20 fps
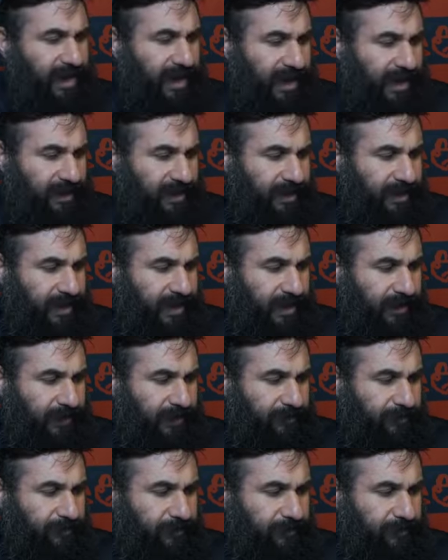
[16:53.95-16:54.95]
and uh,
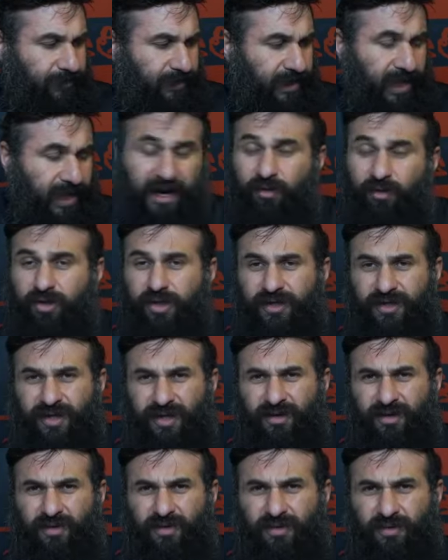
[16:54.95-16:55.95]
that I will
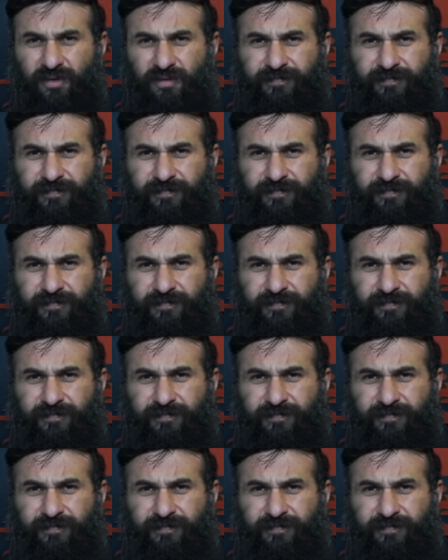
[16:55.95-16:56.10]
continue to do.